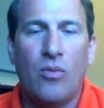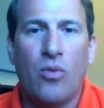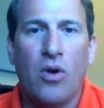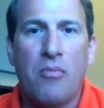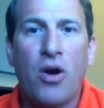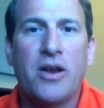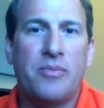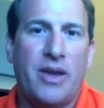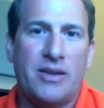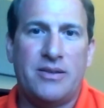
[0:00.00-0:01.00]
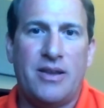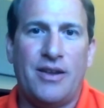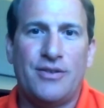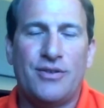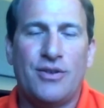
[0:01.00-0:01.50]
we're a market-based
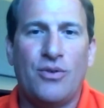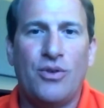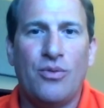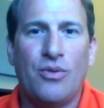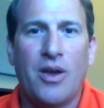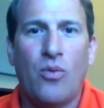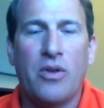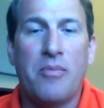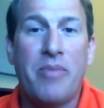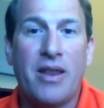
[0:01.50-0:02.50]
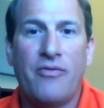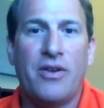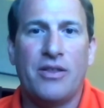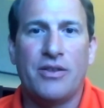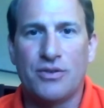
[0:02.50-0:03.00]
state. So you look at where the
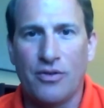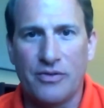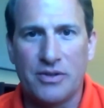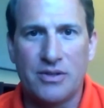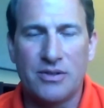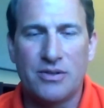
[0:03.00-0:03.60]
benefit of the service is.